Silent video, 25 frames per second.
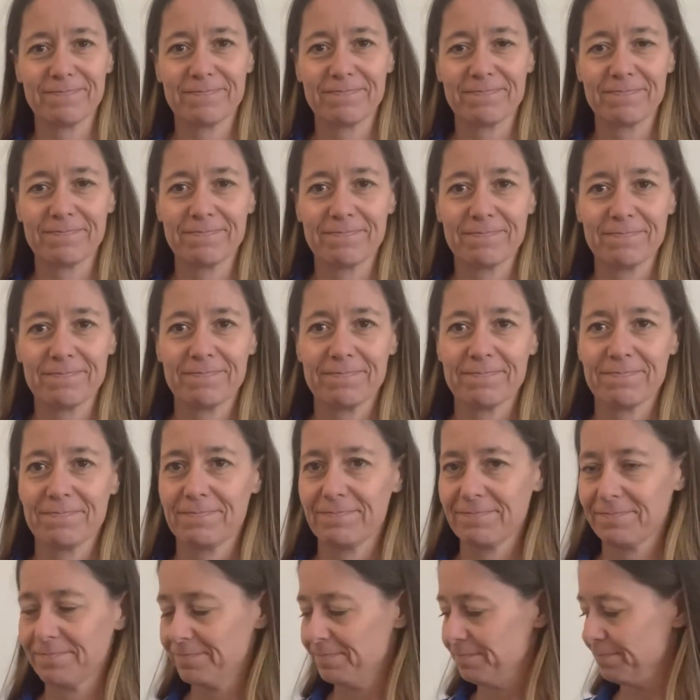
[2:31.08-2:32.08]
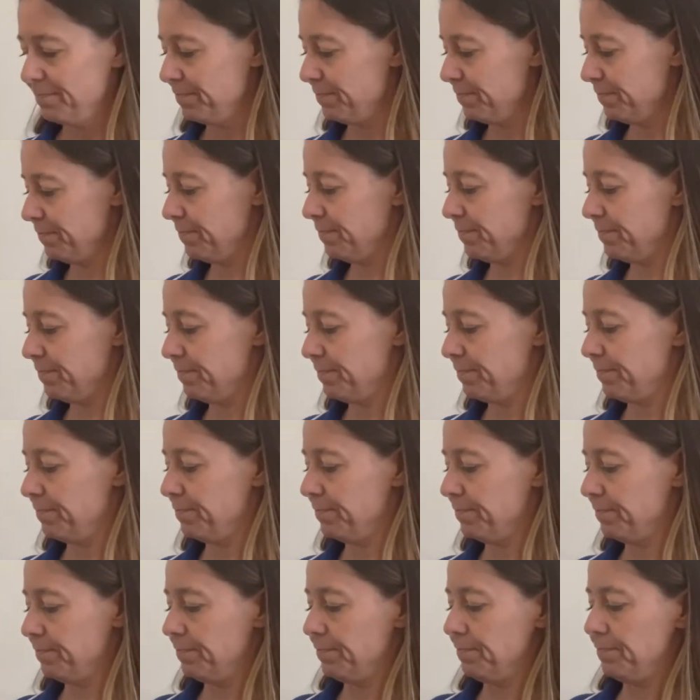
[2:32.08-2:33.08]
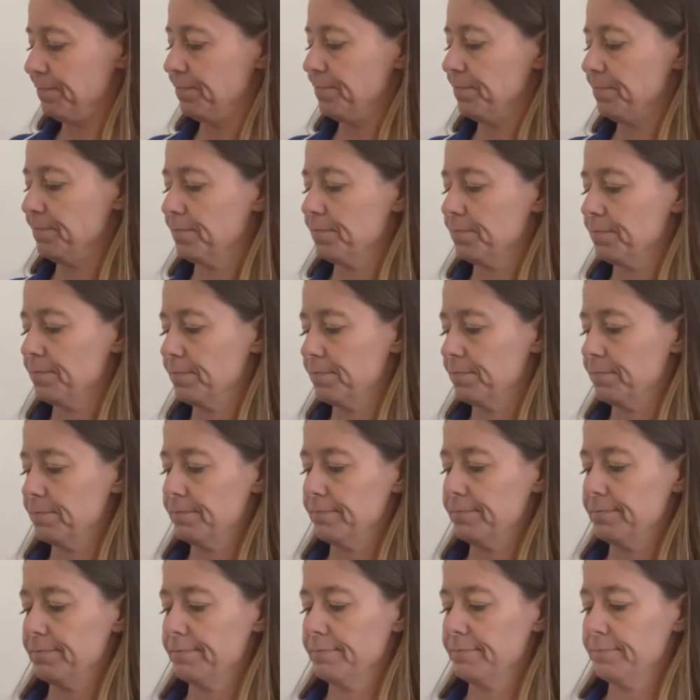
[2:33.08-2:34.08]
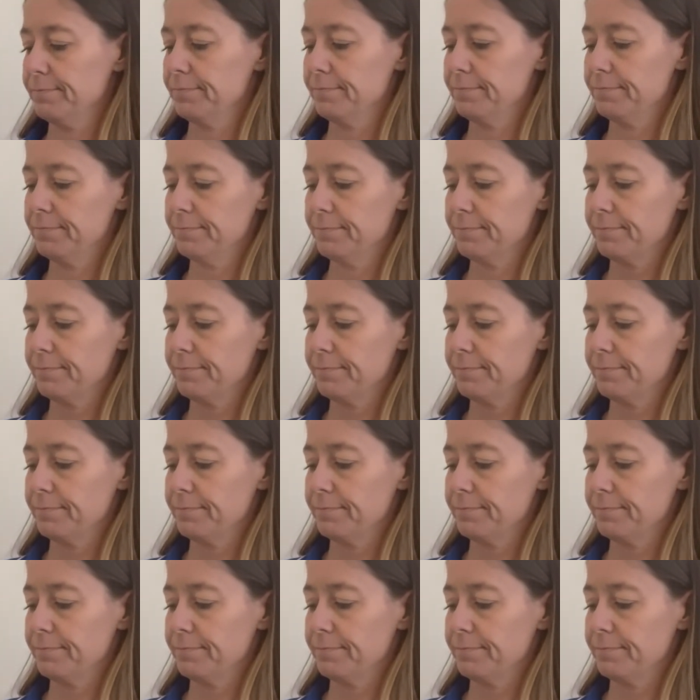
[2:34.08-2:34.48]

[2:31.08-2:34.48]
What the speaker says: (silence)